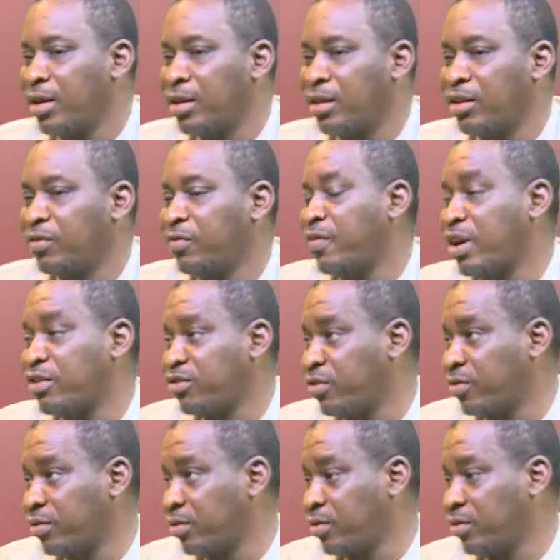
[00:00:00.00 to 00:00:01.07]
in this
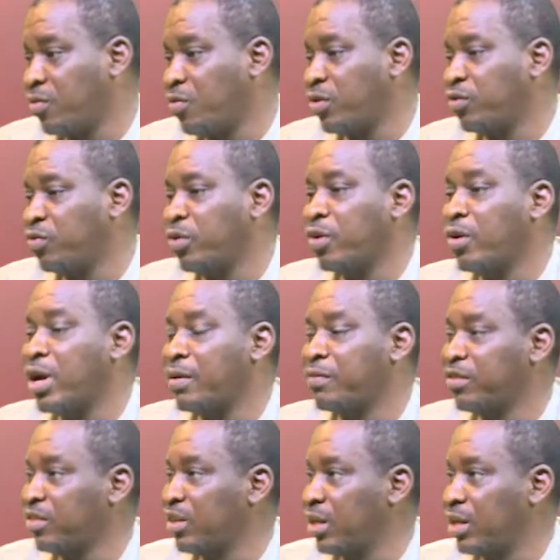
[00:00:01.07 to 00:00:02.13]
fashion, which we all have
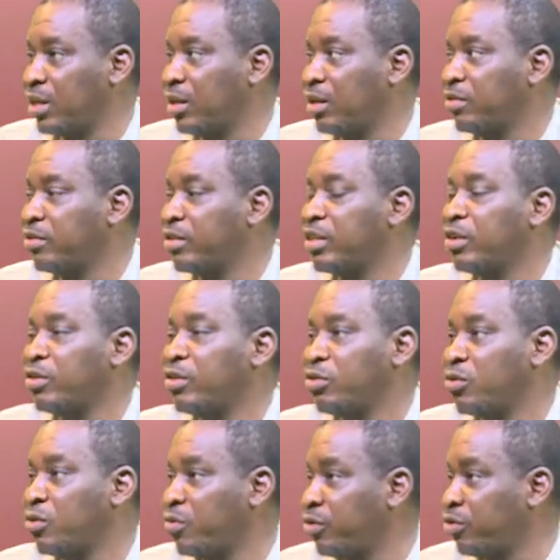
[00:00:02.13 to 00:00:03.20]
seen, It's giving
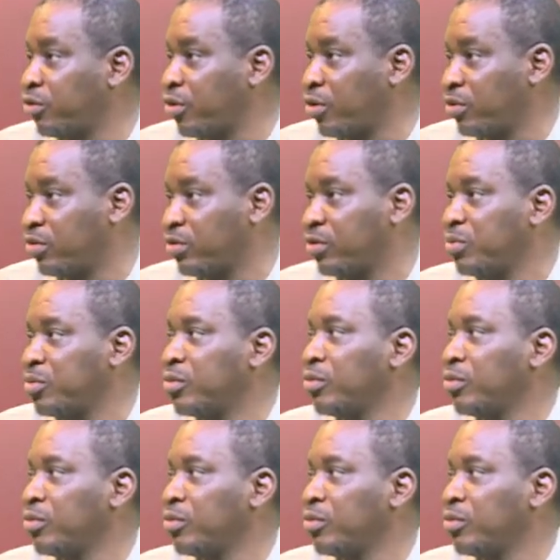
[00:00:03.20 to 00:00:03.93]
us no results,